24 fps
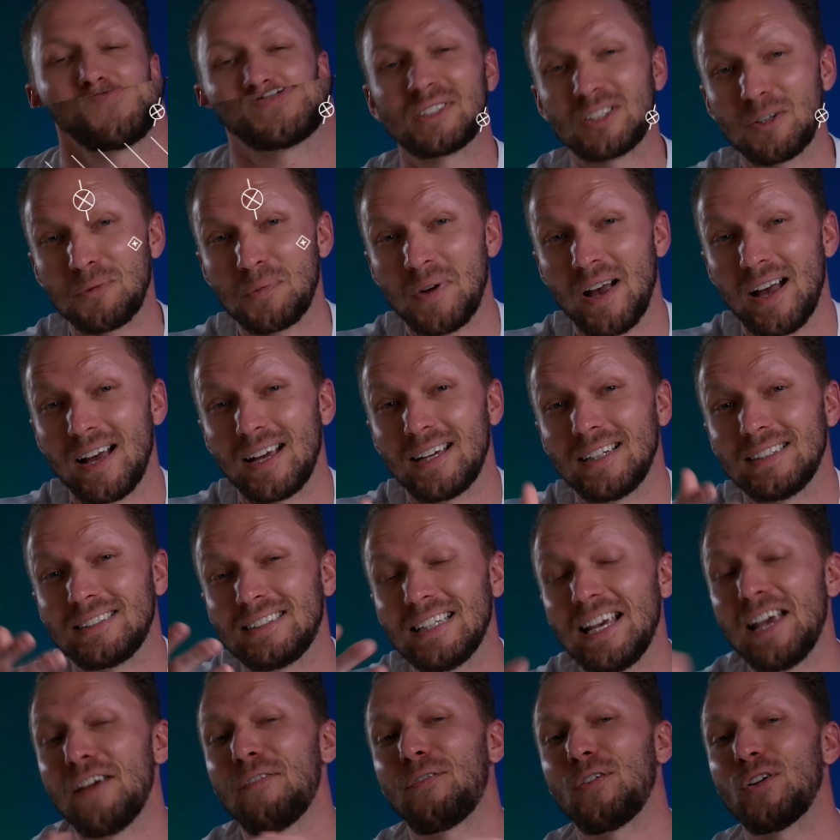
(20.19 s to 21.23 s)
what's up guys?
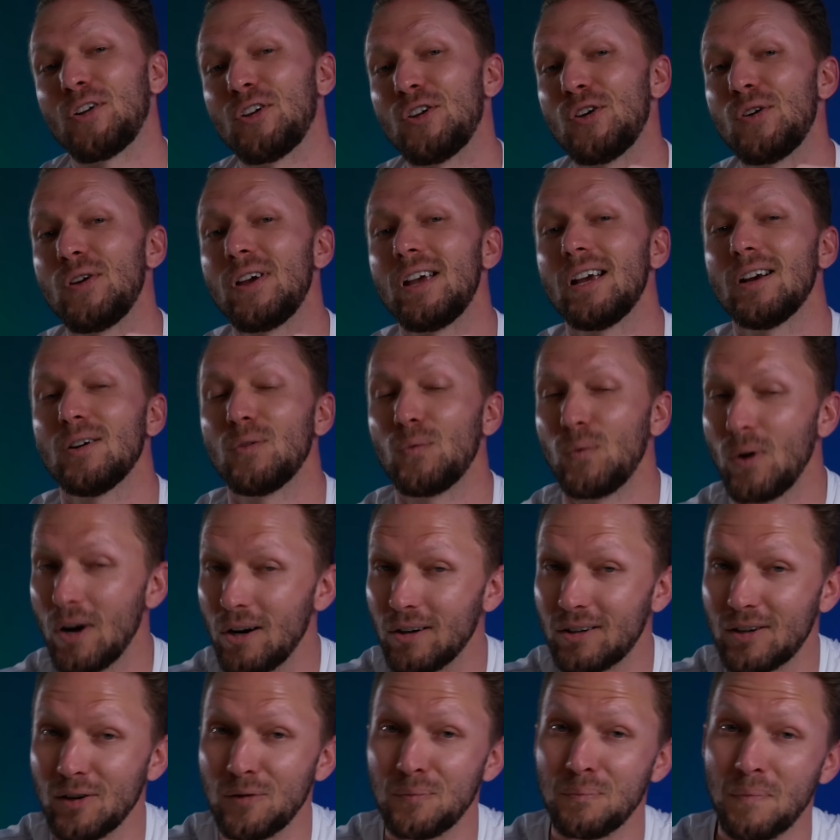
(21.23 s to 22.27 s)
If you're new here,
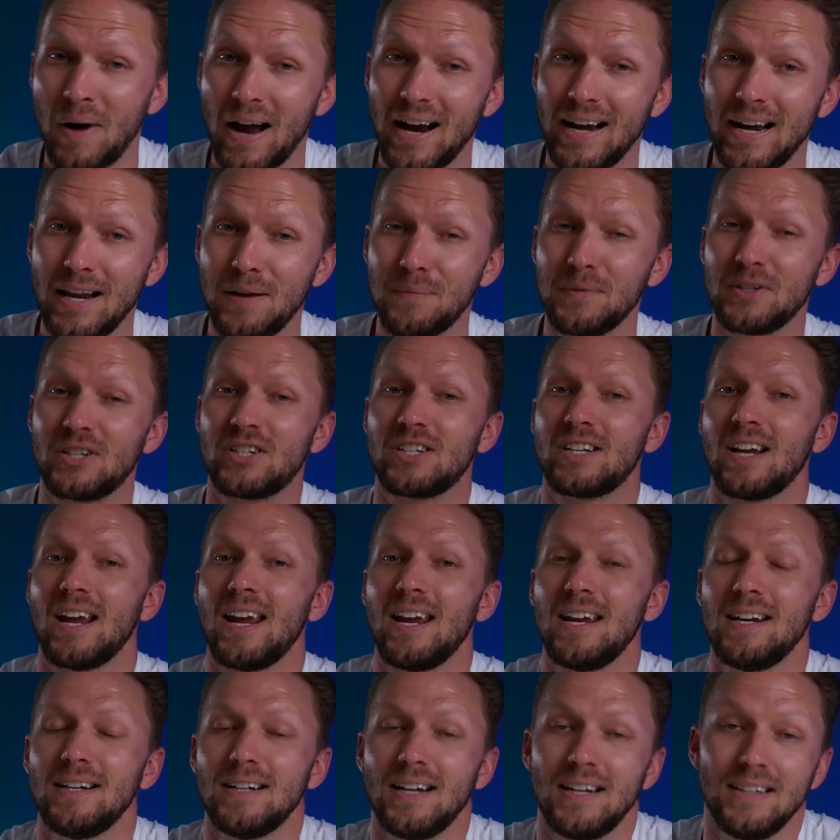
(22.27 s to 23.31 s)
welcome. My name is
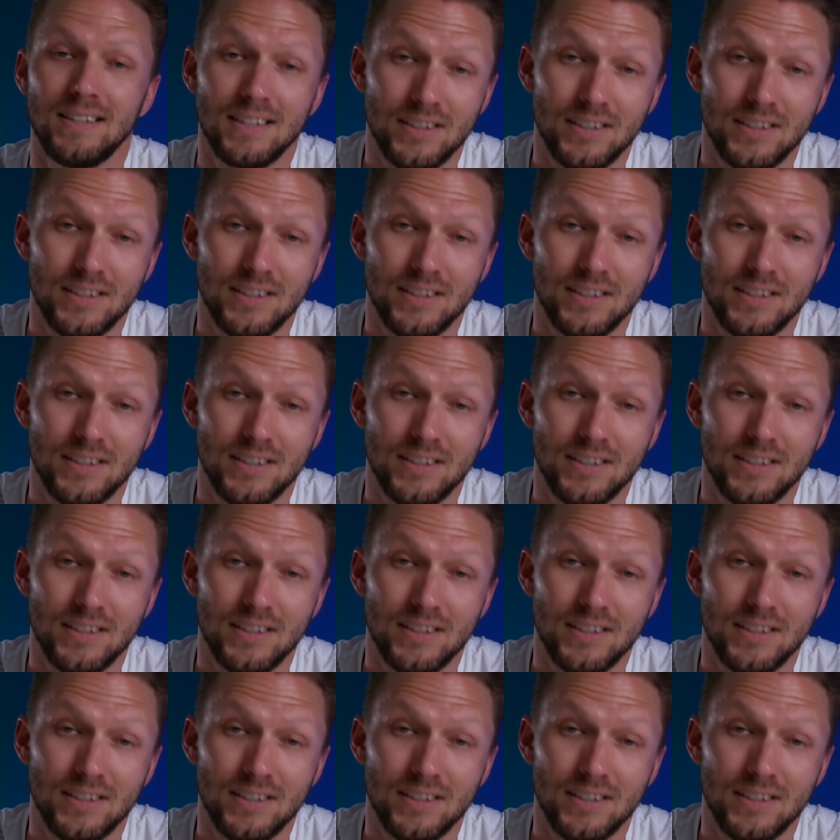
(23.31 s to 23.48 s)
Shane and